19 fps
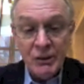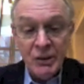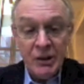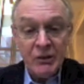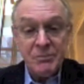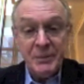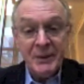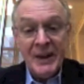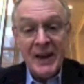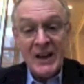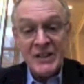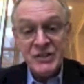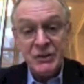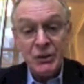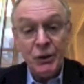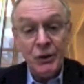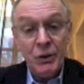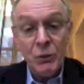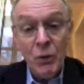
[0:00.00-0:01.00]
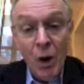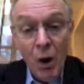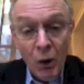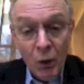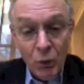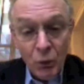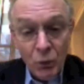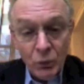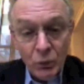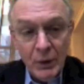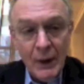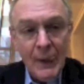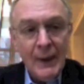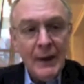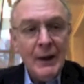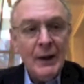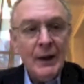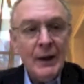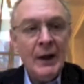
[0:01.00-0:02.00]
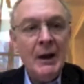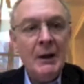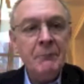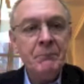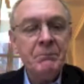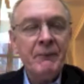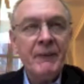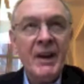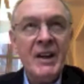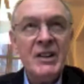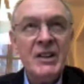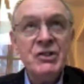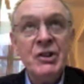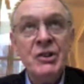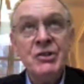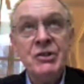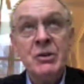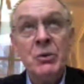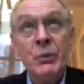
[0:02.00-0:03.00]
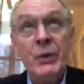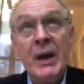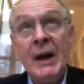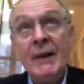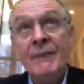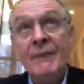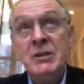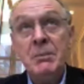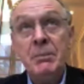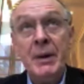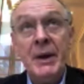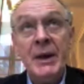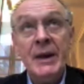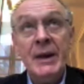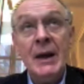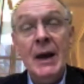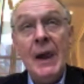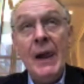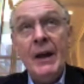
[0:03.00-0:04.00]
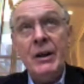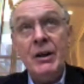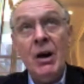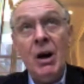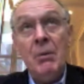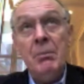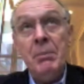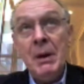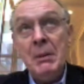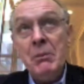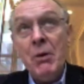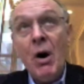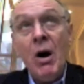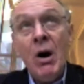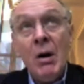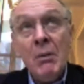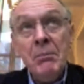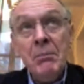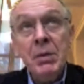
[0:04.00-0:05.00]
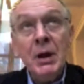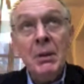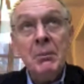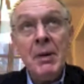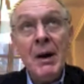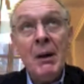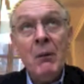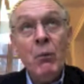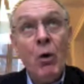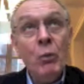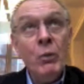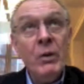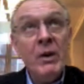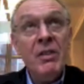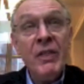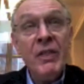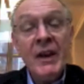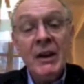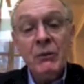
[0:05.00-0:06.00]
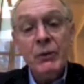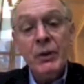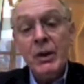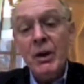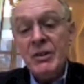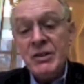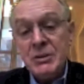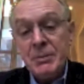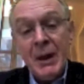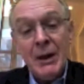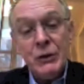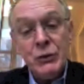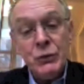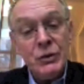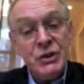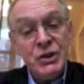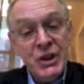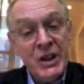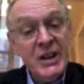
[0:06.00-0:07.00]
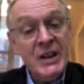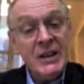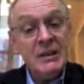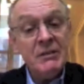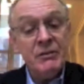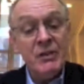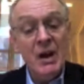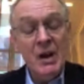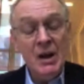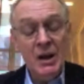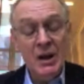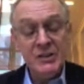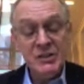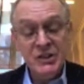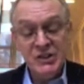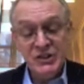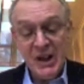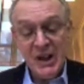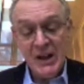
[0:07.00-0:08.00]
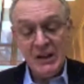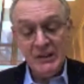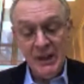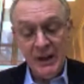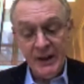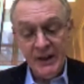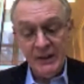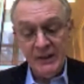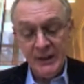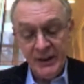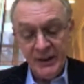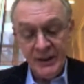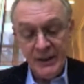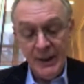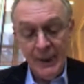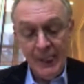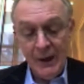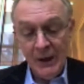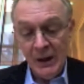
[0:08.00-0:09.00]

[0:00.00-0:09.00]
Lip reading: or government hasn't got a role. It's just that we have to be, a bit more humble about what we think we're going to be able to achieve. And to say, like the